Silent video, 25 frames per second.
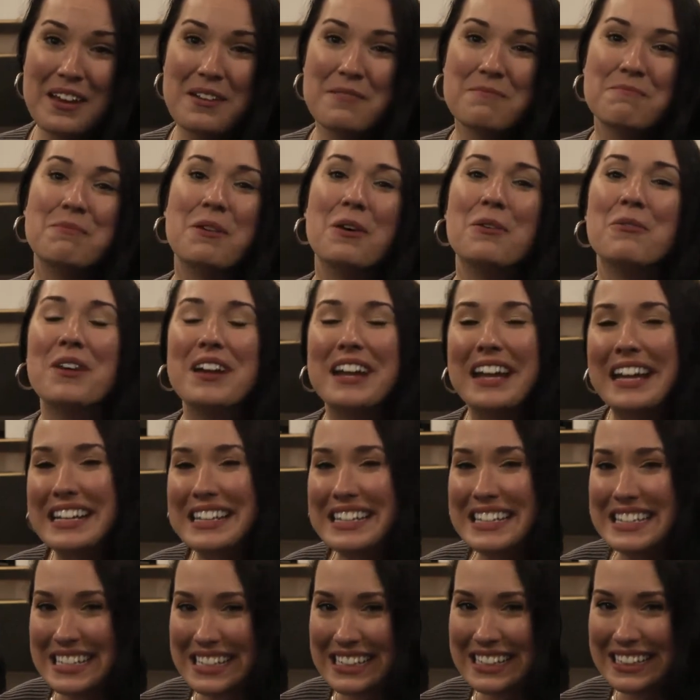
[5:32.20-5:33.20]
But when I
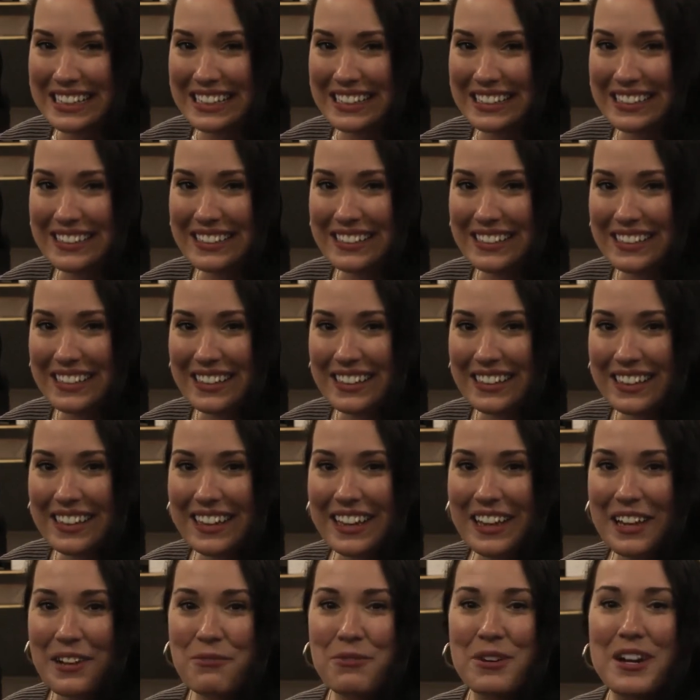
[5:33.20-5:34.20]
did,
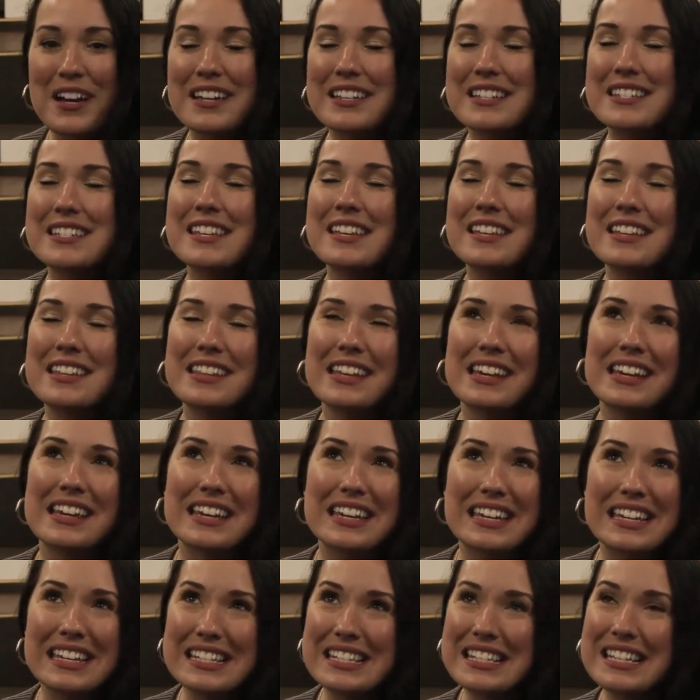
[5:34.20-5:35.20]
it was the
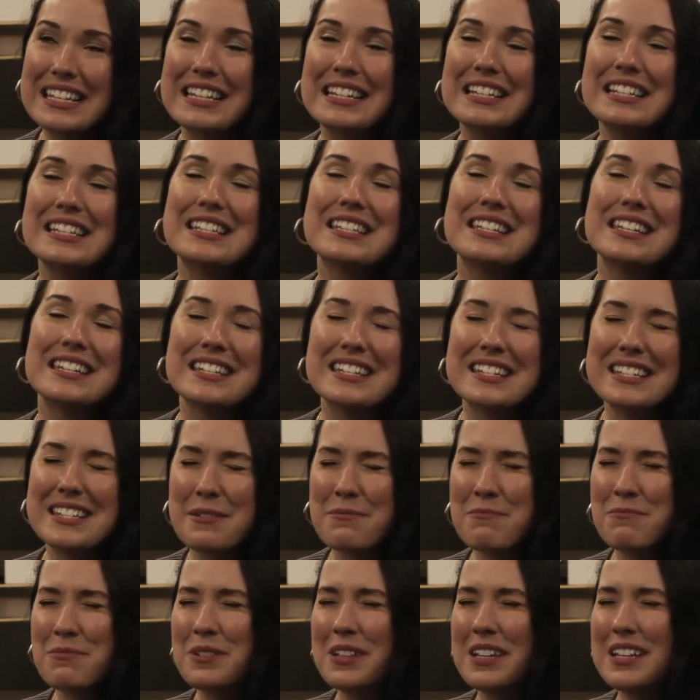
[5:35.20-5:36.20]
easiest,
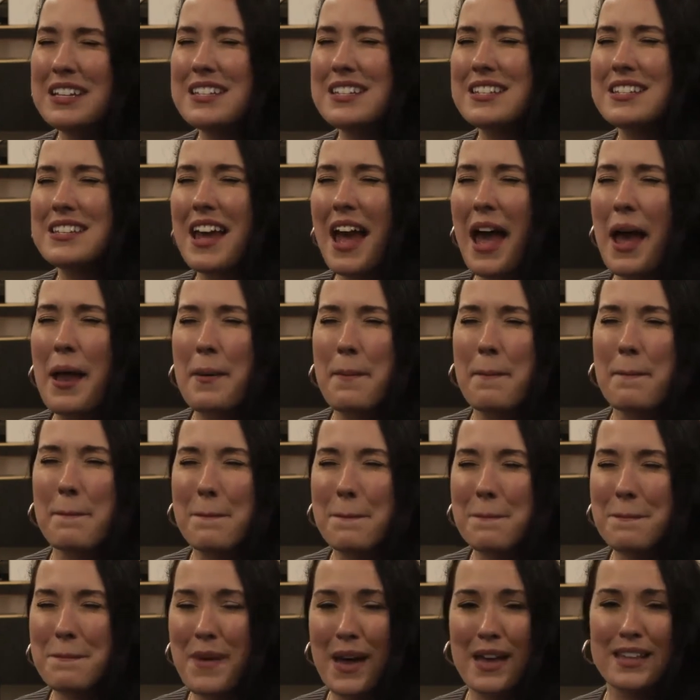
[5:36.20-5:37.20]
simplest, and
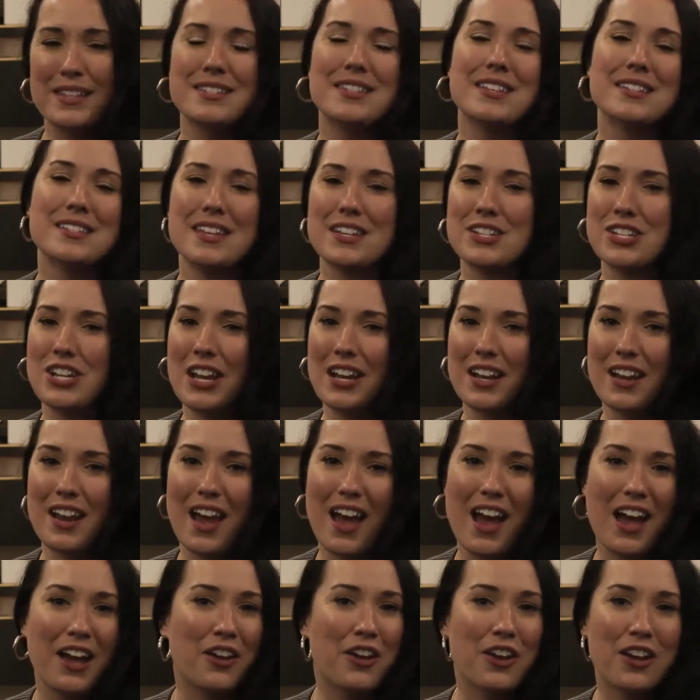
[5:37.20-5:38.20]
best decision
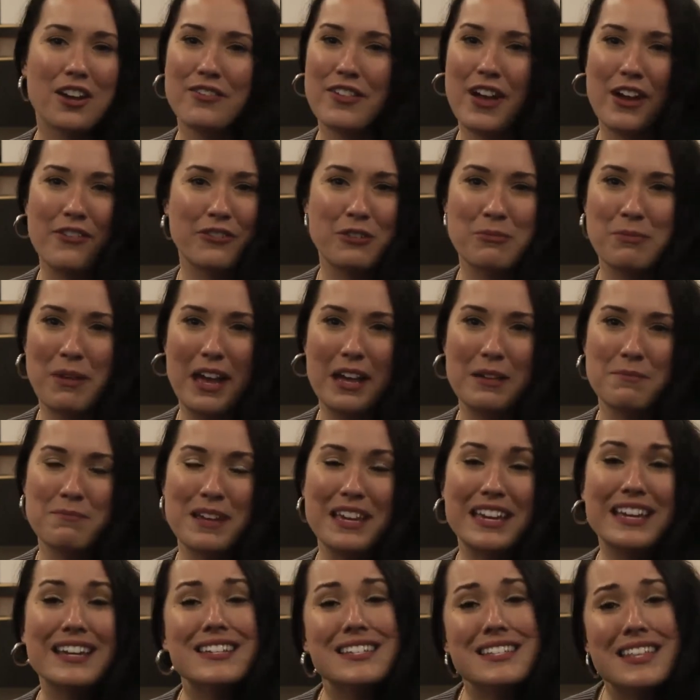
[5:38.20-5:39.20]
I could have ever made
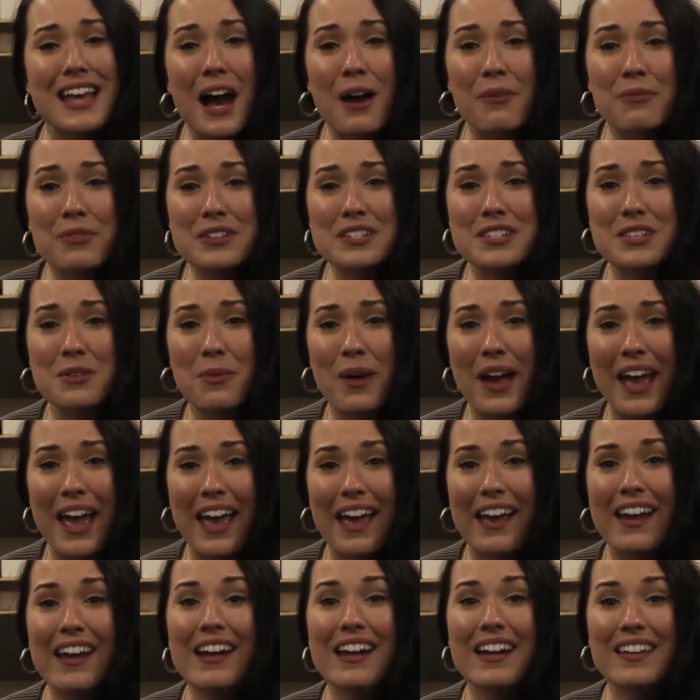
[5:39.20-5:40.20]
because that was the
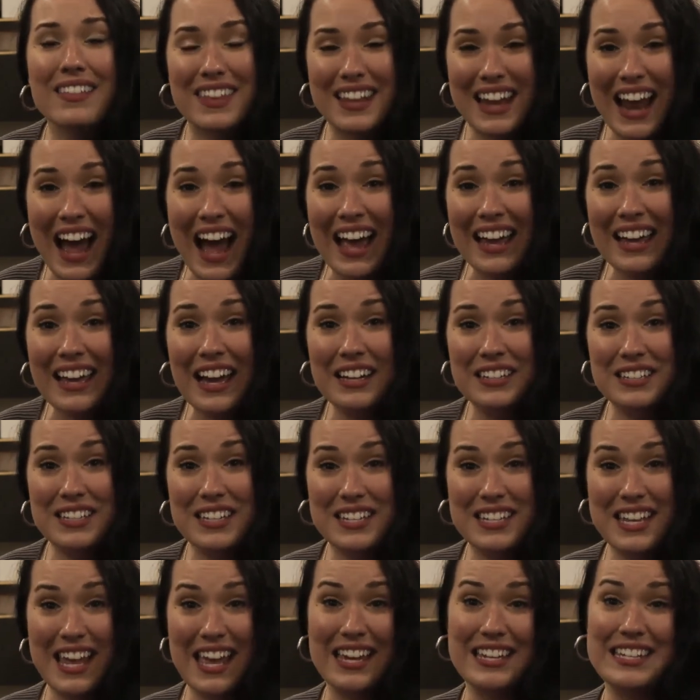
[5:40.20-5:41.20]
way that I got to
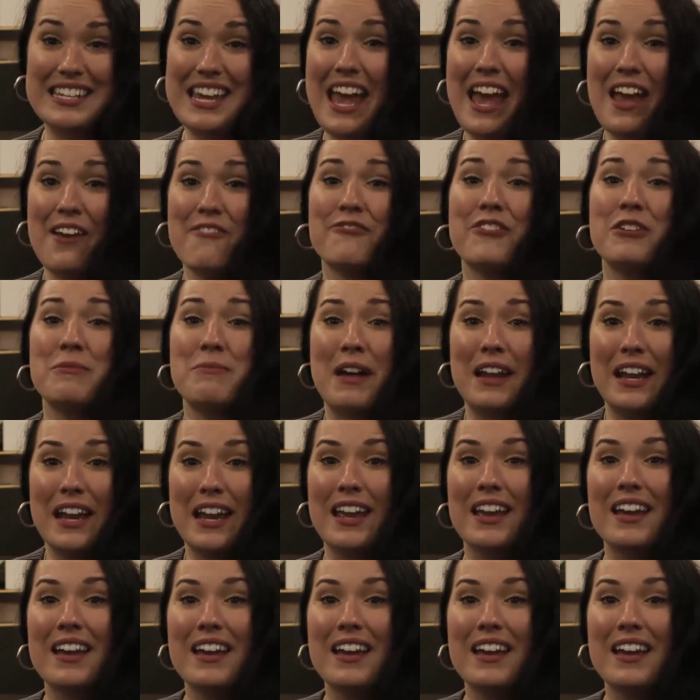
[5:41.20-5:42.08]
say to everybody,